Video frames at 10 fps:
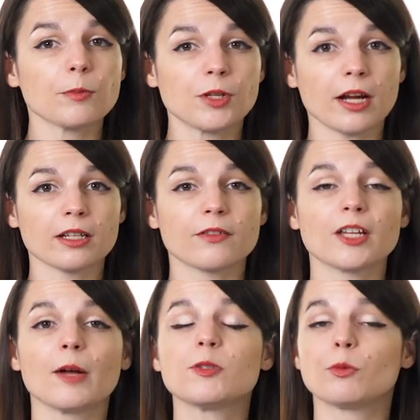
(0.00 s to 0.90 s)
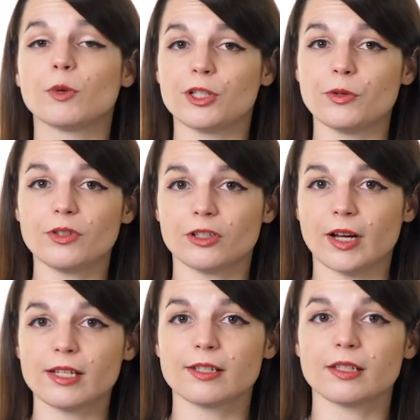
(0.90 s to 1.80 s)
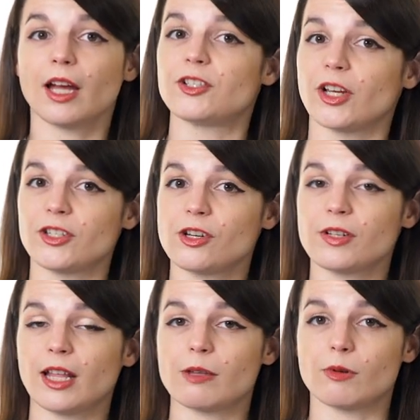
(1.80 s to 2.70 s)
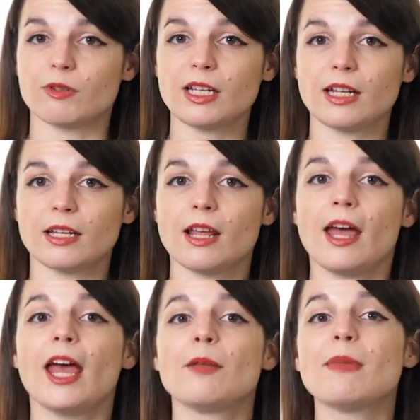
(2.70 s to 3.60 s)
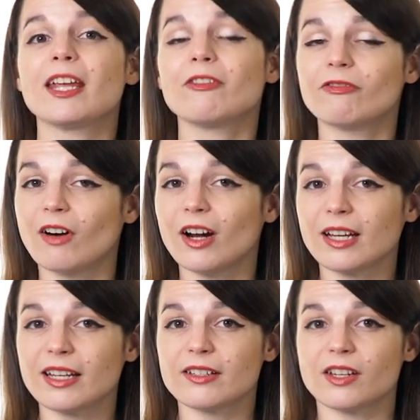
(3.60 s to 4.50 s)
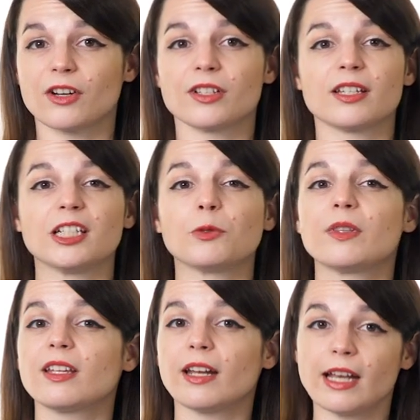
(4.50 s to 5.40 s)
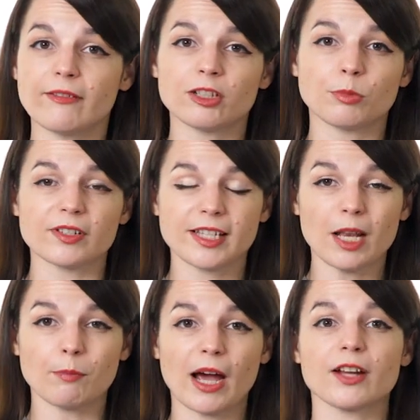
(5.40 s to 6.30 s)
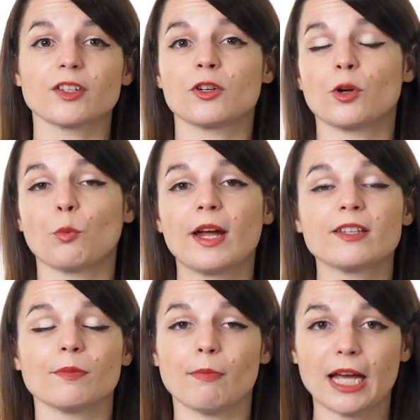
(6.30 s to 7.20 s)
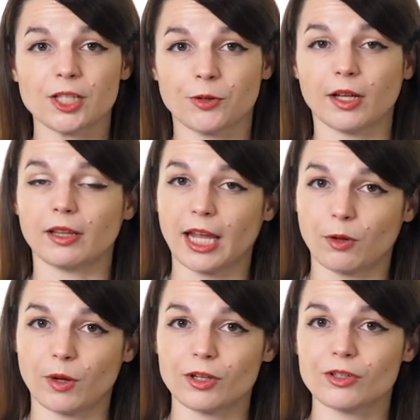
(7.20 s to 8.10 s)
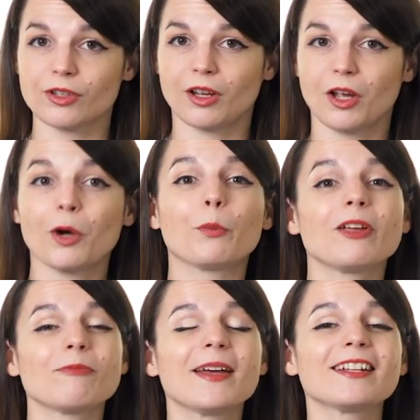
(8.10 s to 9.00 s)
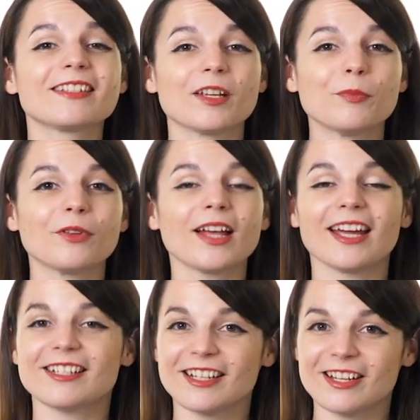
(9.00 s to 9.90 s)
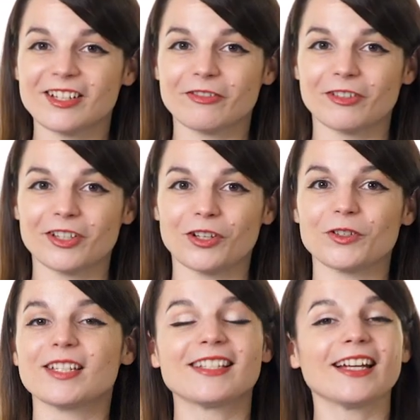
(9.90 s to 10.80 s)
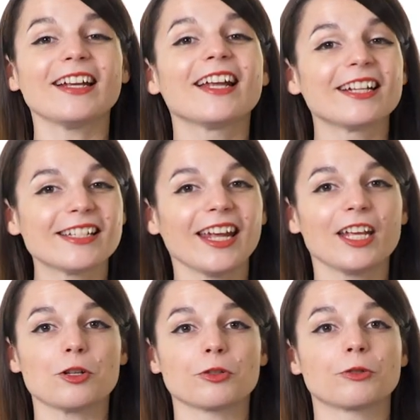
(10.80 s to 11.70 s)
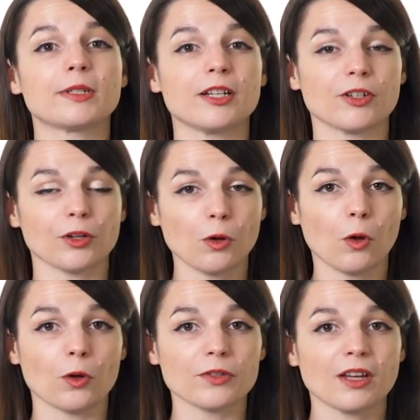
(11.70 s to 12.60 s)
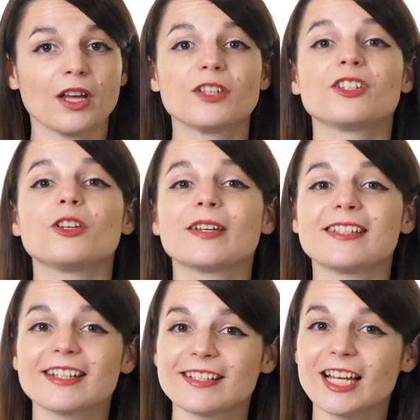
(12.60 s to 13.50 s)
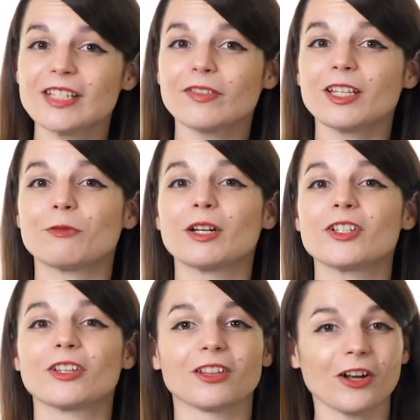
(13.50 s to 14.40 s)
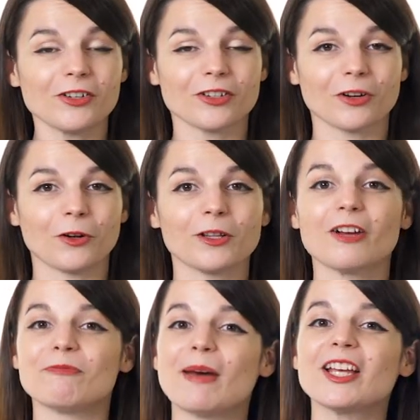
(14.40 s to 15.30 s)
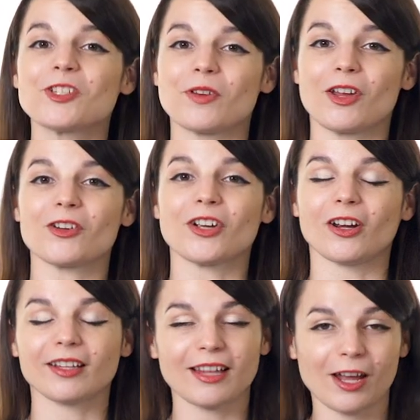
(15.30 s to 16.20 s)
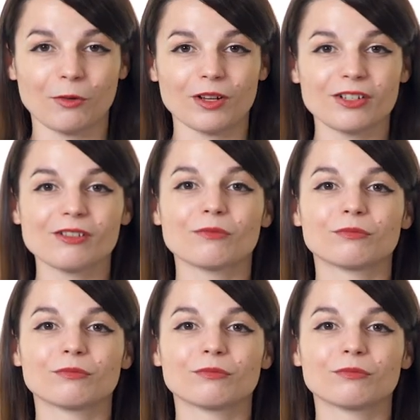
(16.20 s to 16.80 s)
objectives help to reduce stress, adjust your daily routine, and make it far easier to deal with the inevitable setbacks on your way to mastering a language. We've made it simple and easy for you to set and attain your strategic goals so you can successfully reach the larger goal of mastering your target language.